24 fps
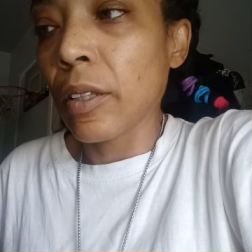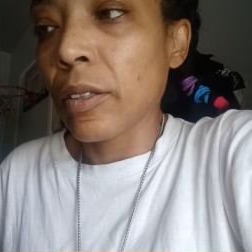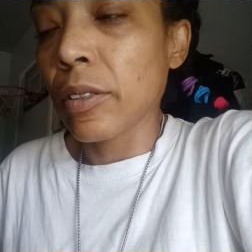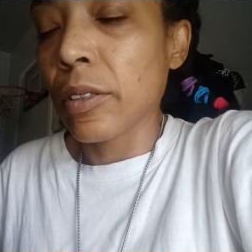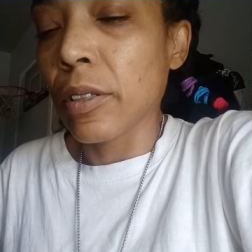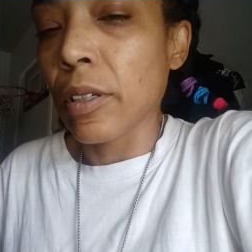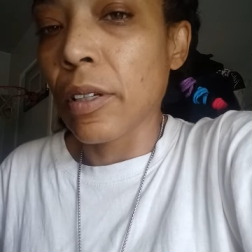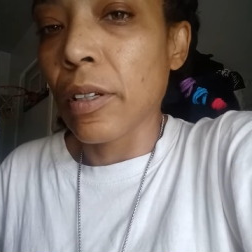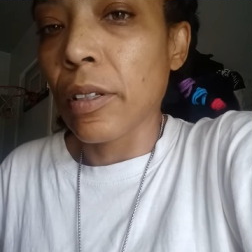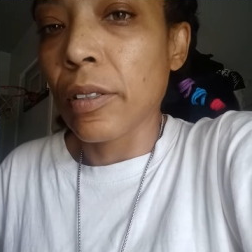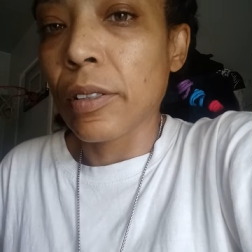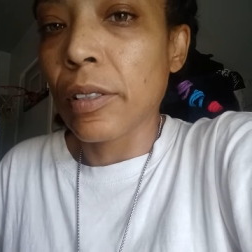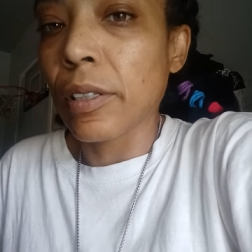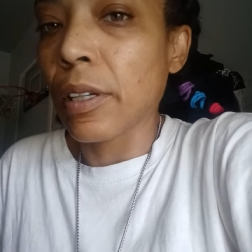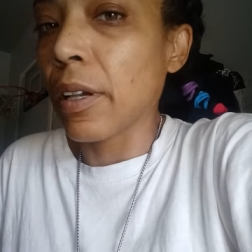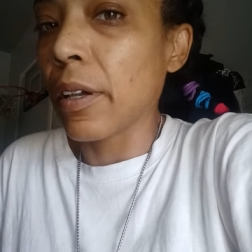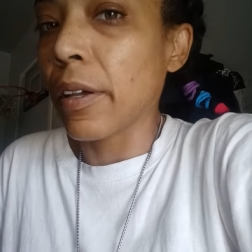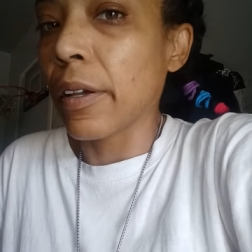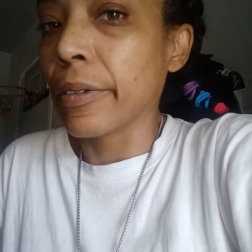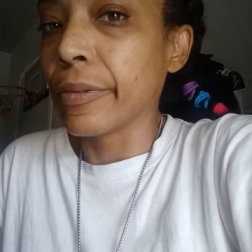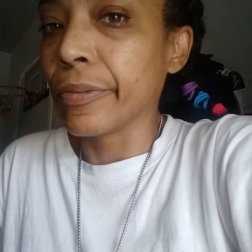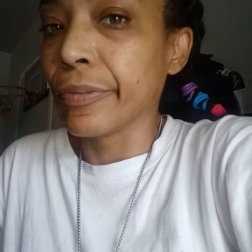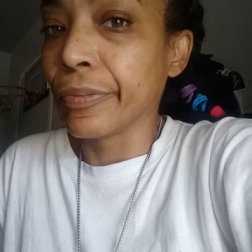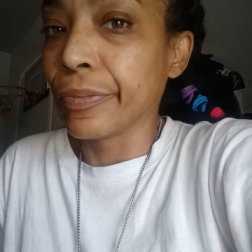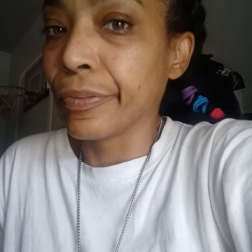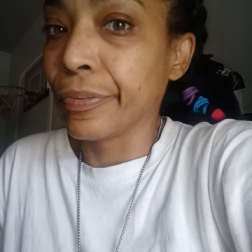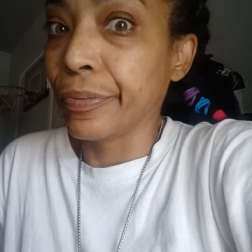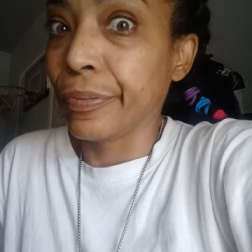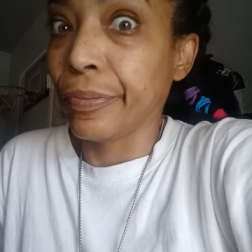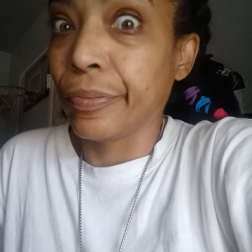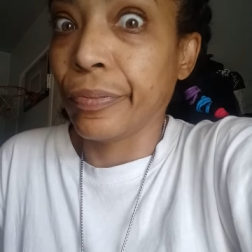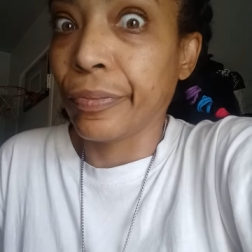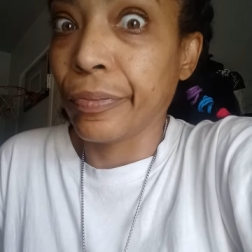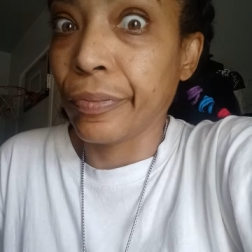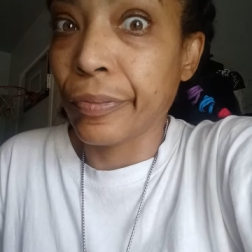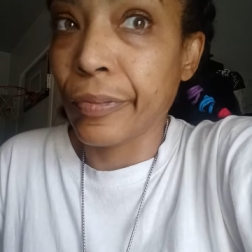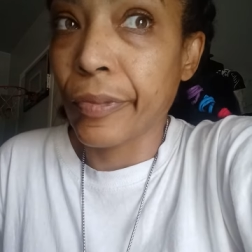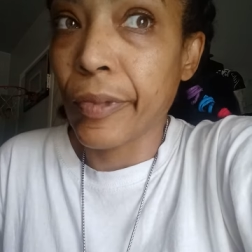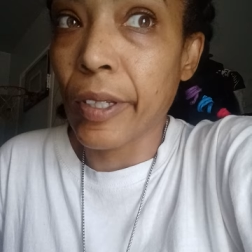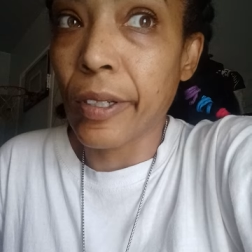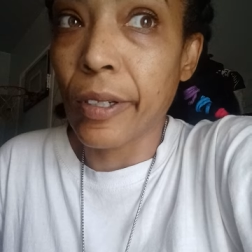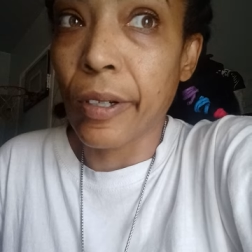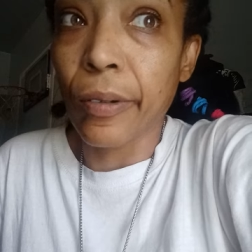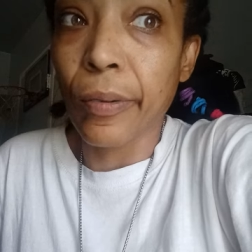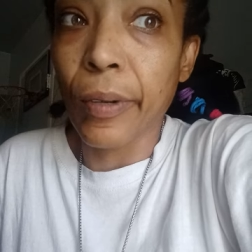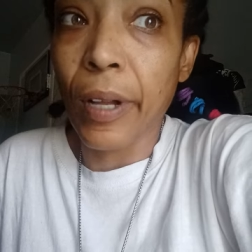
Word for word: To, to you know,